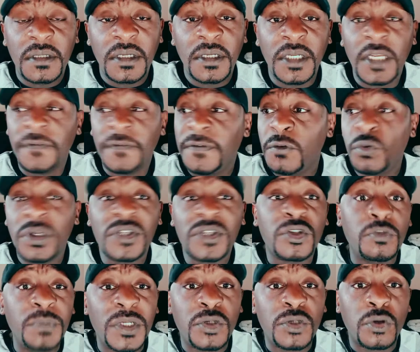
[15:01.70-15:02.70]
in a few weeks,
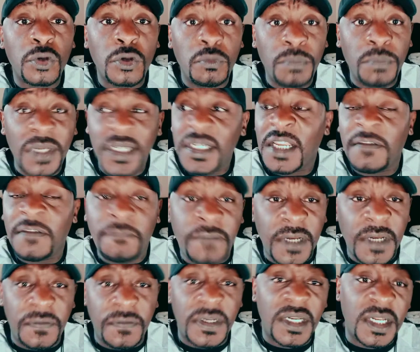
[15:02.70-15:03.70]
you meet a
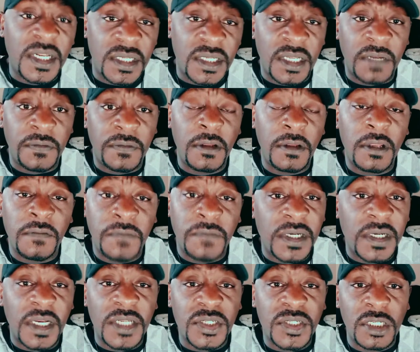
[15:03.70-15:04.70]
very
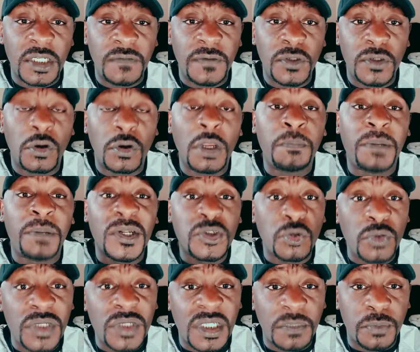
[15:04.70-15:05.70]
nice individual, a person
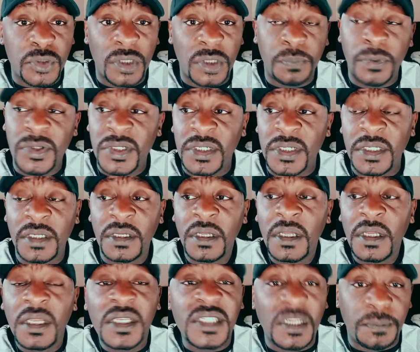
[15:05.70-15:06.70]
who is supposed
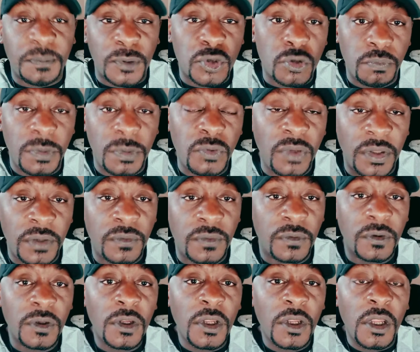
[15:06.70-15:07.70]
to be with you.
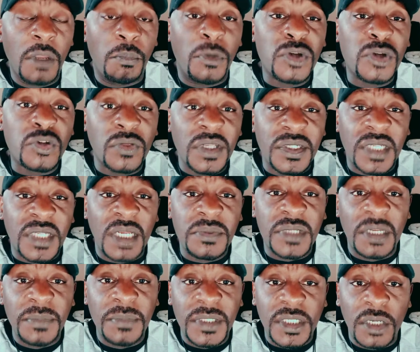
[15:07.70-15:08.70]
Most of the times,
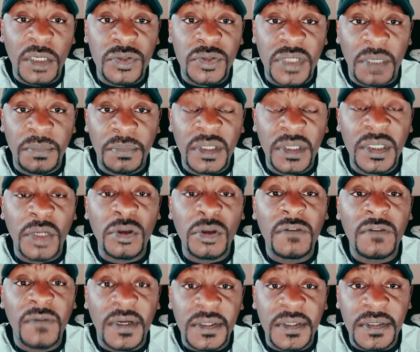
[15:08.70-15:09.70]
let me tell you something, the
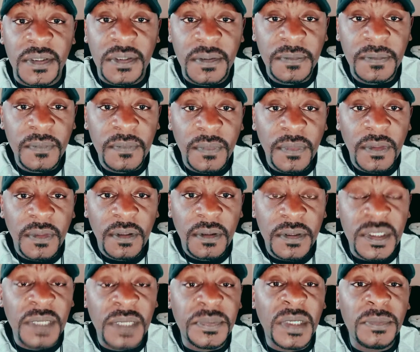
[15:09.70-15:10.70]
universe
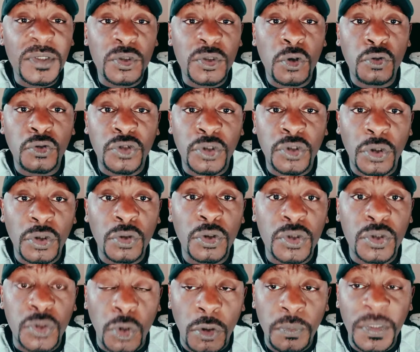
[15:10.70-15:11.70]
Sometimes it's going to show you your
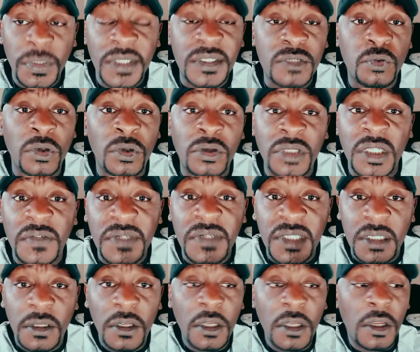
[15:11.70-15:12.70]
soulmates when you
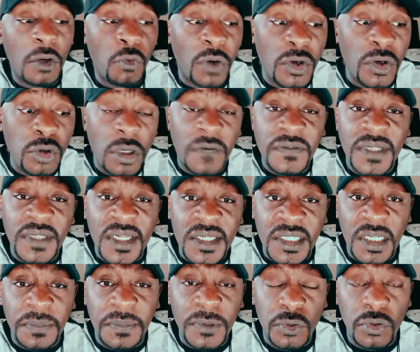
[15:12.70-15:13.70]
just when you have just
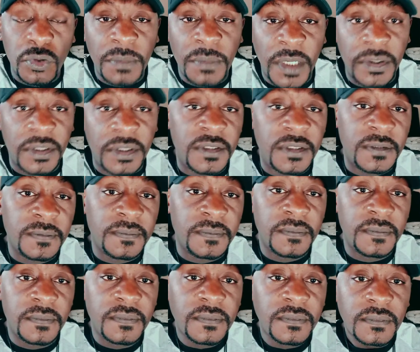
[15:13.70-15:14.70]
stepped into a marriage.
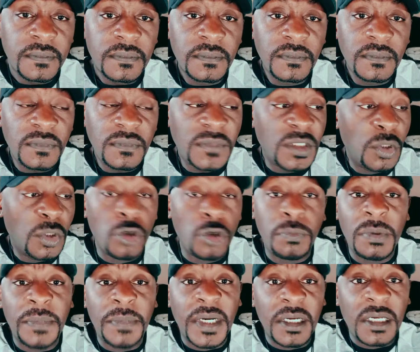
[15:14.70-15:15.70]
You'll
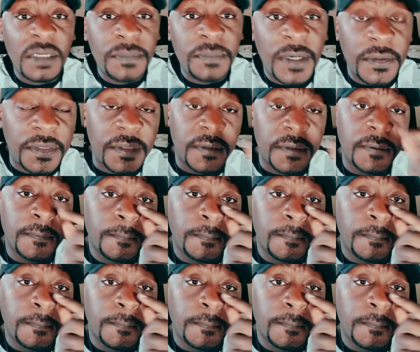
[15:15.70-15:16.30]
be married a month.